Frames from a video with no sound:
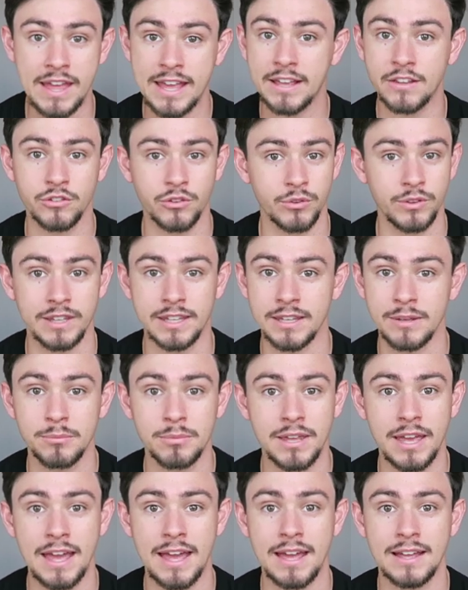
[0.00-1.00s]
of things on
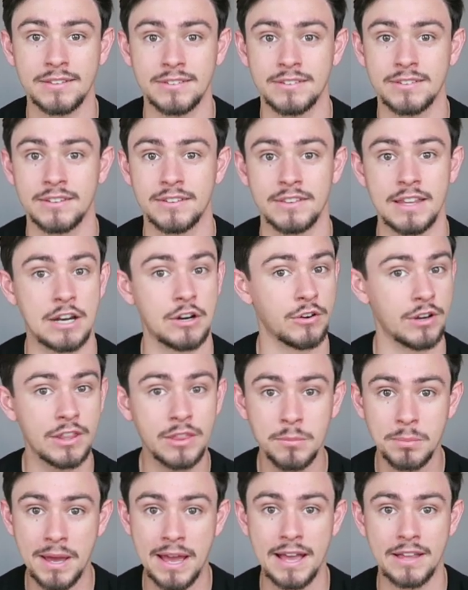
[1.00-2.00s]
the MCAT that
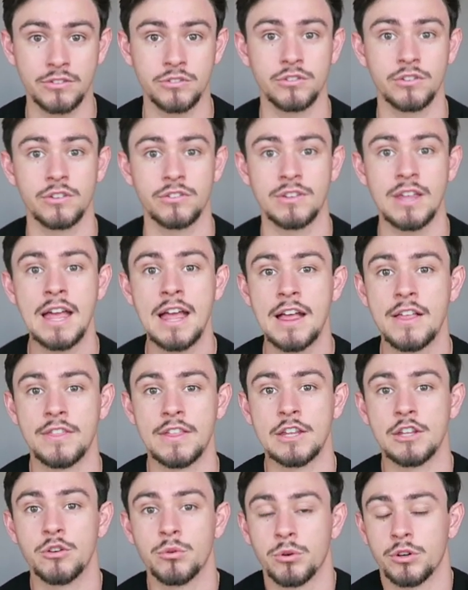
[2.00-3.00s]
are in the passages
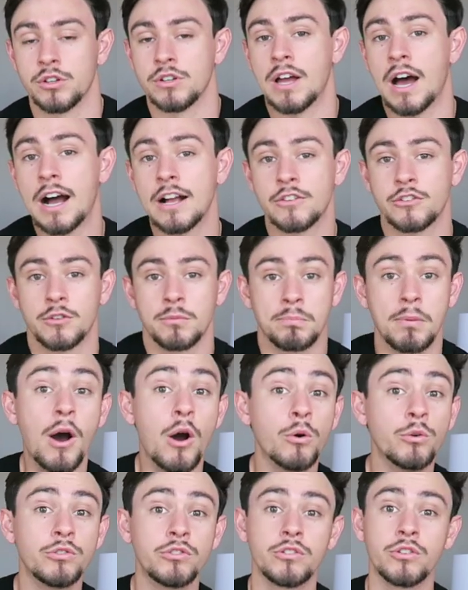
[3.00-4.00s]
that you are not
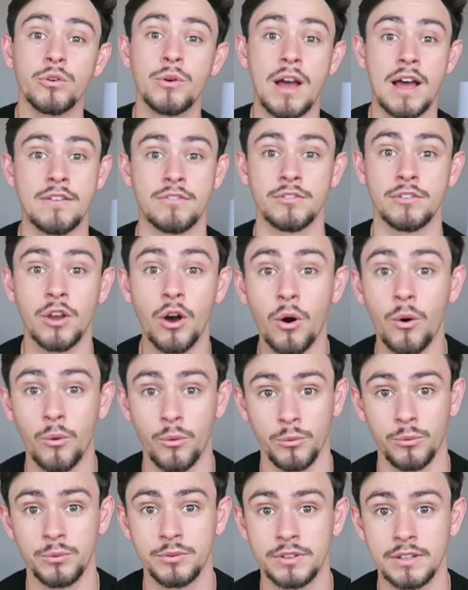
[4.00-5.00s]
supposed to have
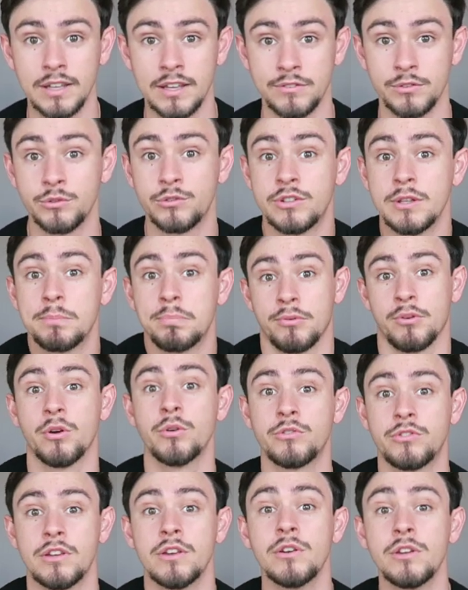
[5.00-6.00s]
known. If you see
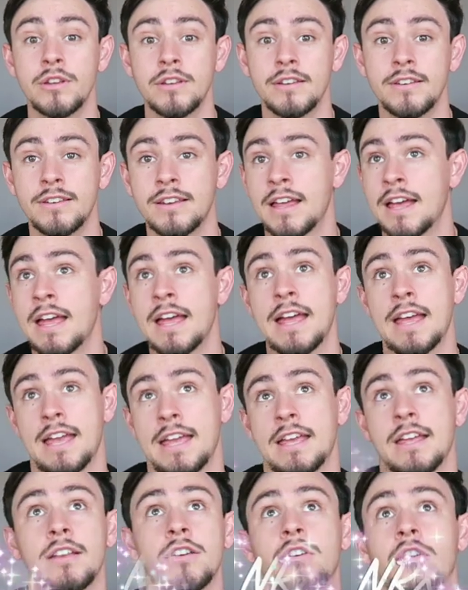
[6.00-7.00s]
protein
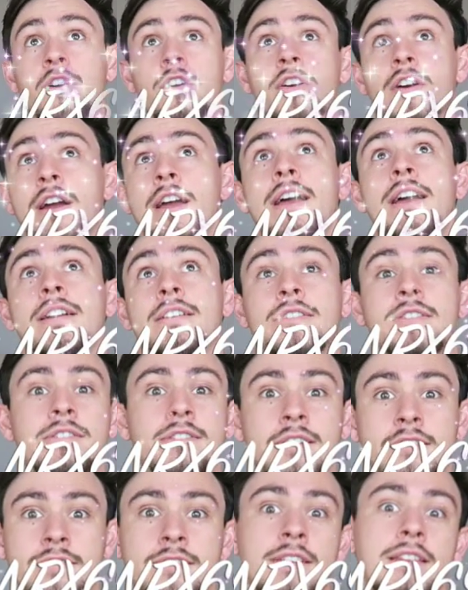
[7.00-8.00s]

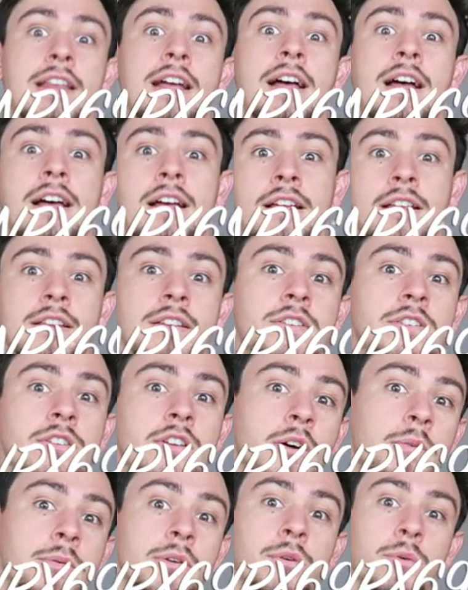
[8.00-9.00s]

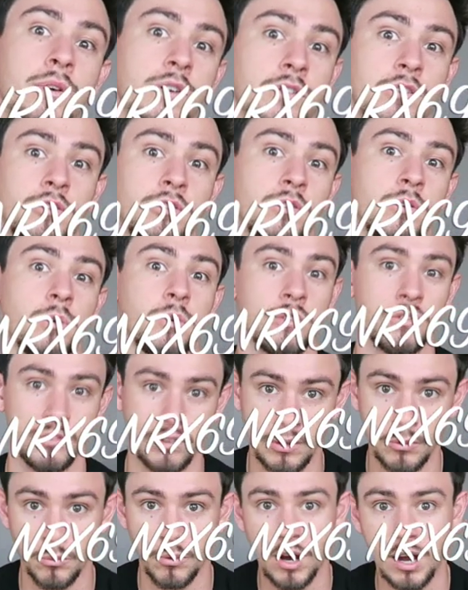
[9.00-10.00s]
NRX69W
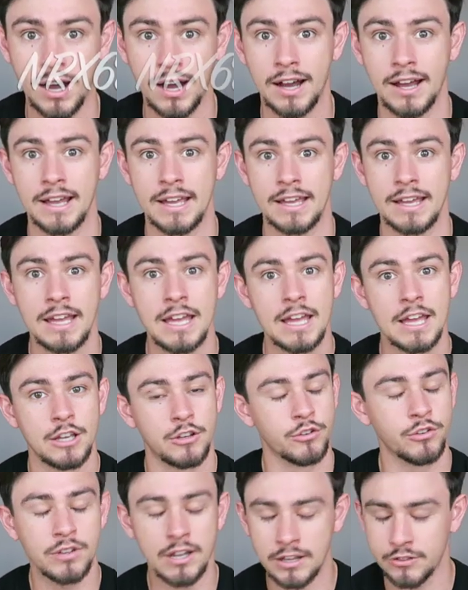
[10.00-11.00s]
underscore ZY,
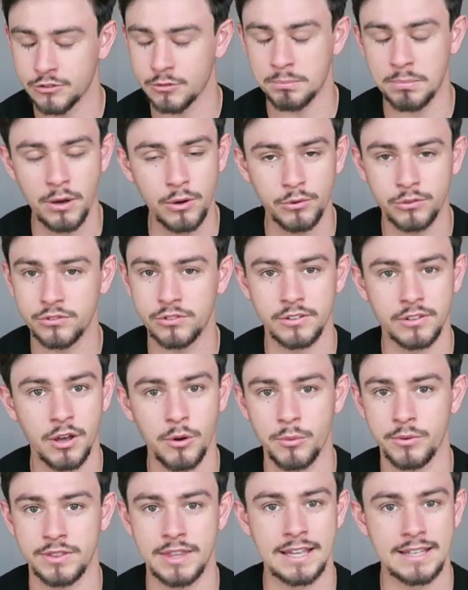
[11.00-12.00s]
you're not
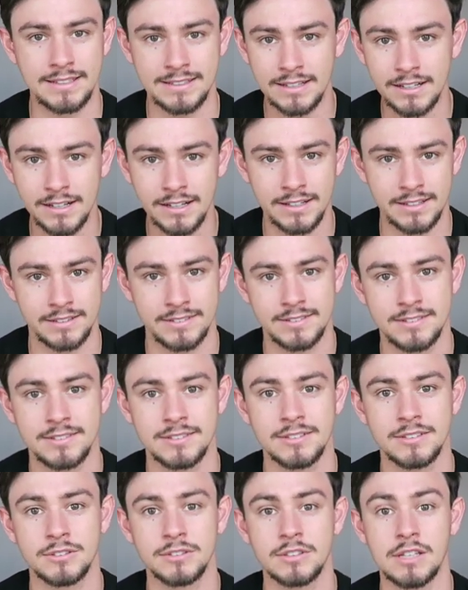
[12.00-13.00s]
supposed to know what that
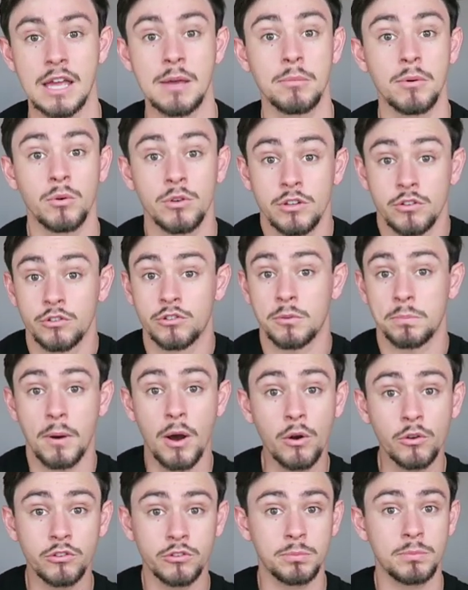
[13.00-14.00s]
does. Okay, but you're
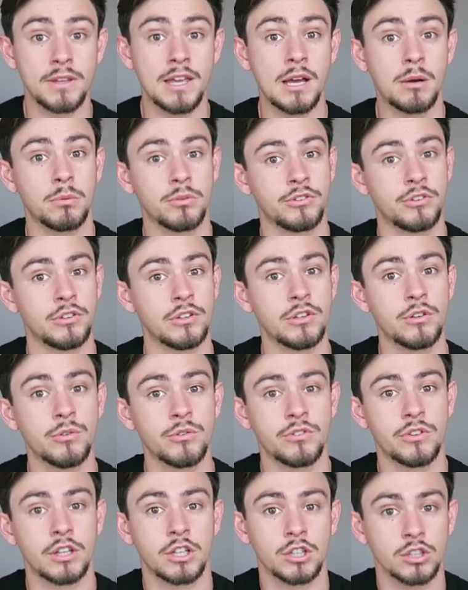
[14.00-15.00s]
supposed to be able to
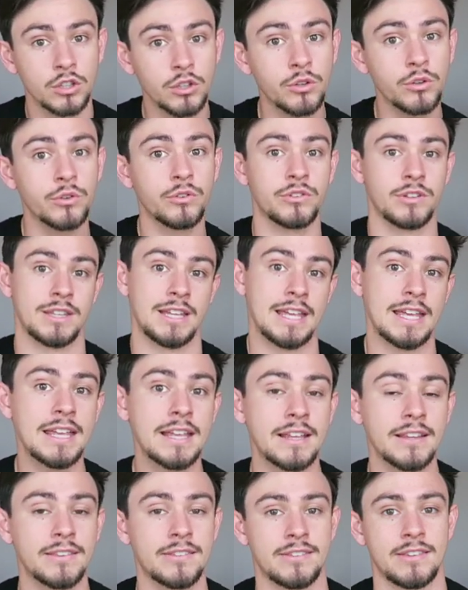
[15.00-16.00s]
use the clues and
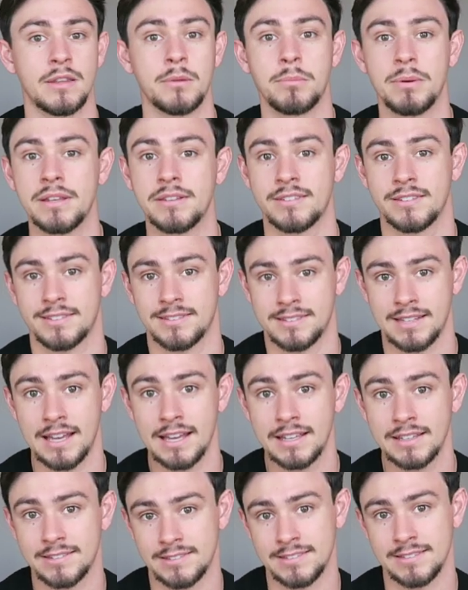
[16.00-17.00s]
the hints and the basic
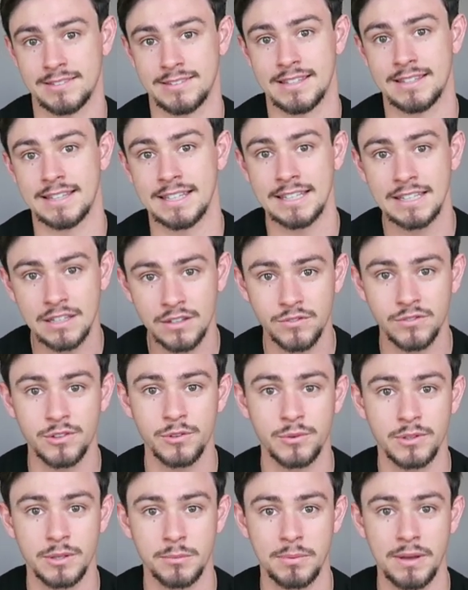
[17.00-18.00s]
sciences that they
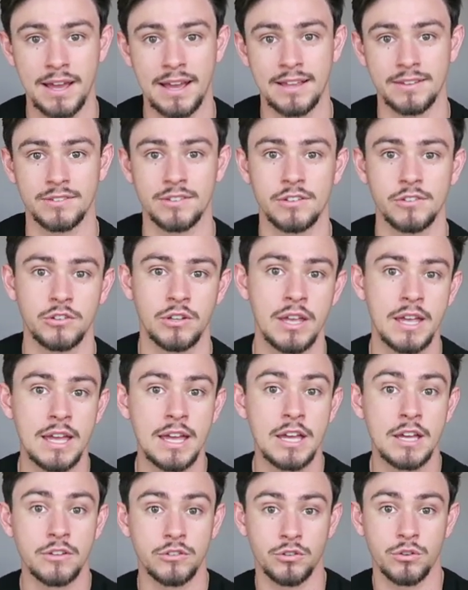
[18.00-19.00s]
give you in the
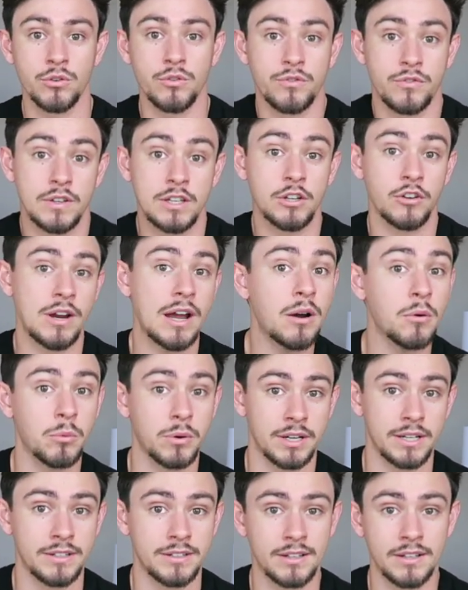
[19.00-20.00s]
passage to figure
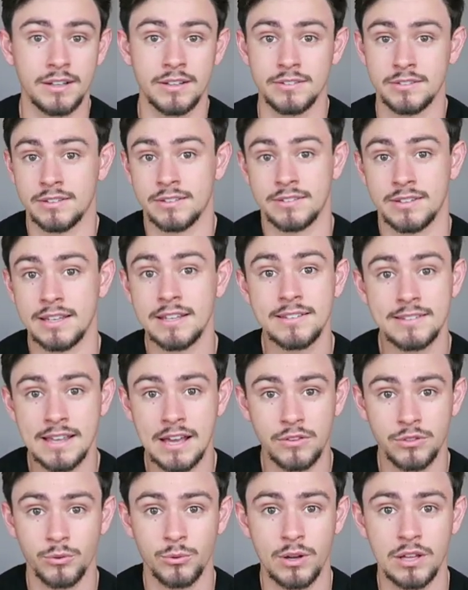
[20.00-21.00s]
out what it does and
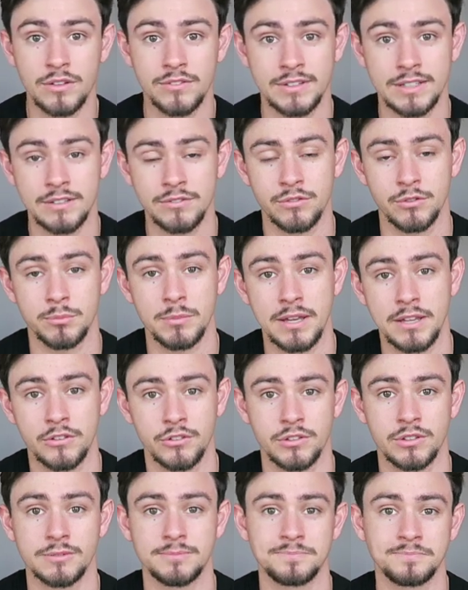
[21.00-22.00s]
tease out the relevant
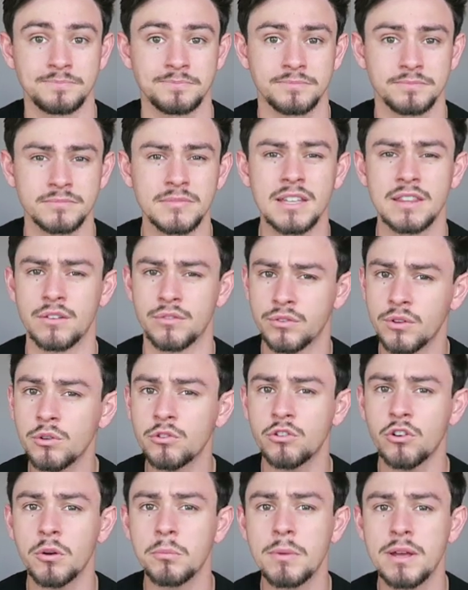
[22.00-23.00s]
information. And
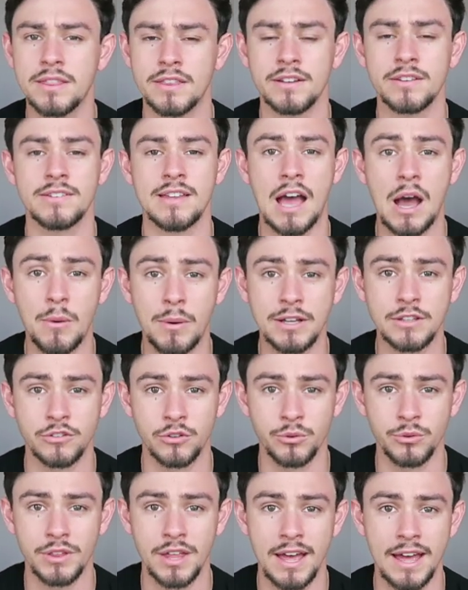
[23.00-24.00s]
the flowchart method is
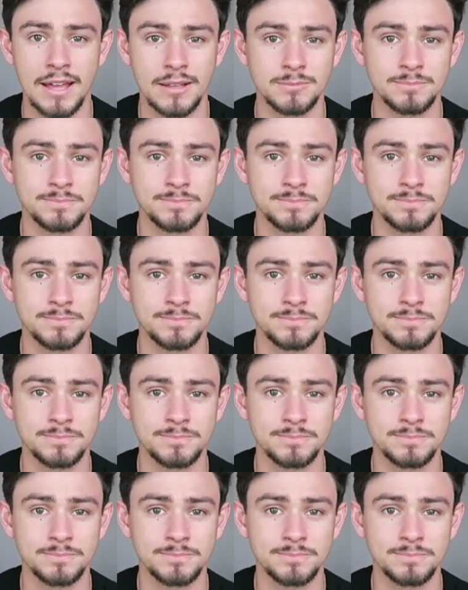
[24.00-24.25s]
how I do